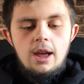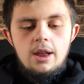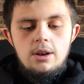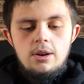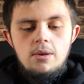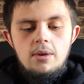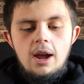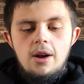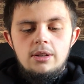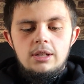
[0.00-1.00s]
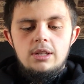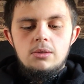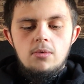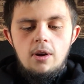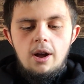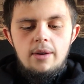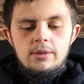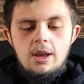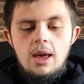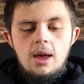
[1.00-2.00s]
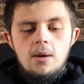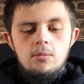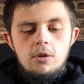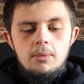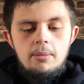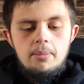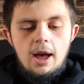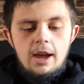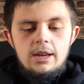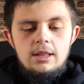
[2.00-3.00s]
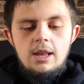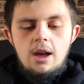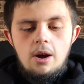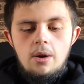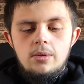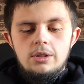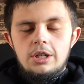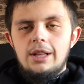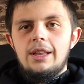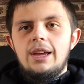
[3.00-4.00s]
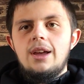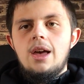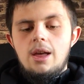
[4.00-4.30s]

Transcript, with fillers: A new character has arrived and will be packing their own chili